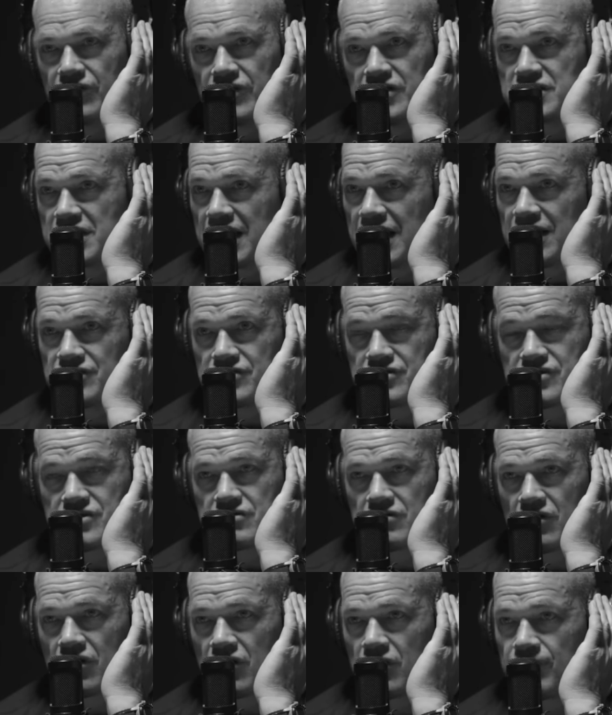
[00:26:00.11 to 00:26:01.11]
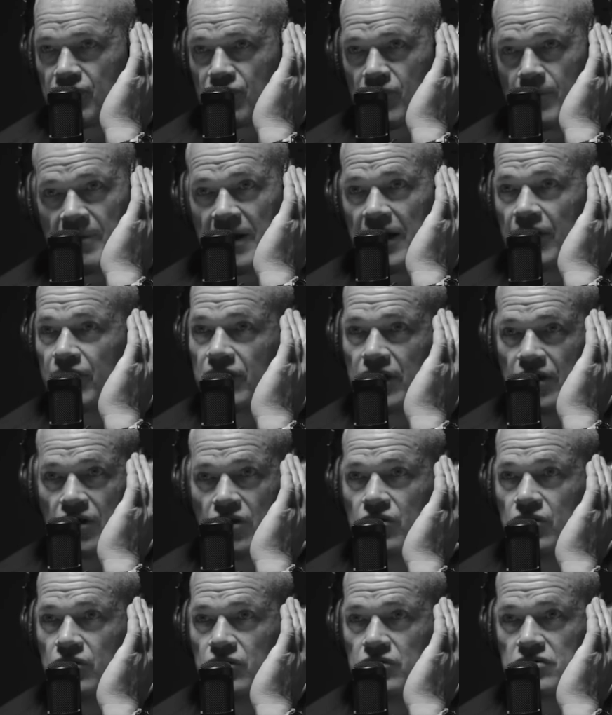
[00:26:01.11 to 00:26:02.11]
These guys are preparing
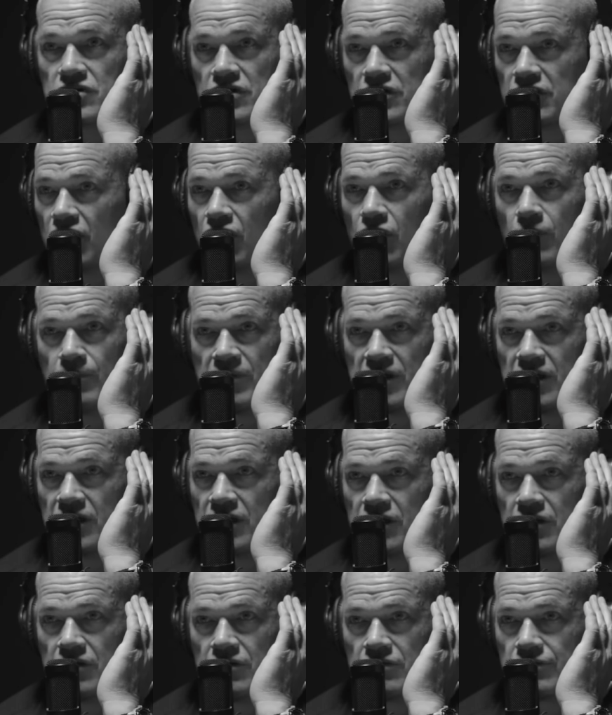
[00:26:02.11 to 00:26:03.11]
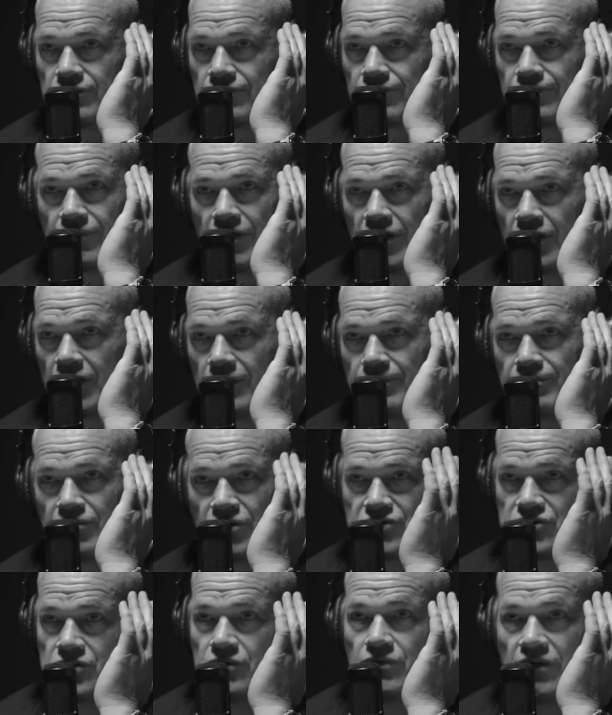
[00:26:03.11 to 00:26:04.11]
you to go be a
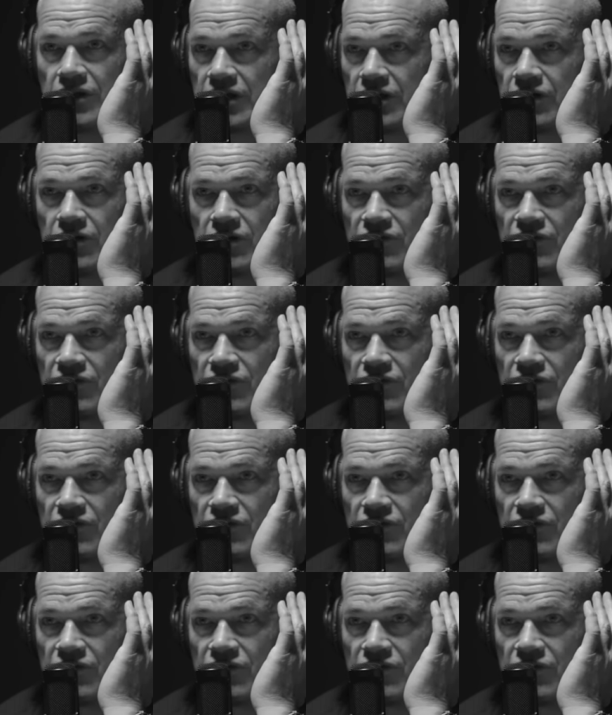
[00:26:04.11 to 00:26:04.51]
platoon leader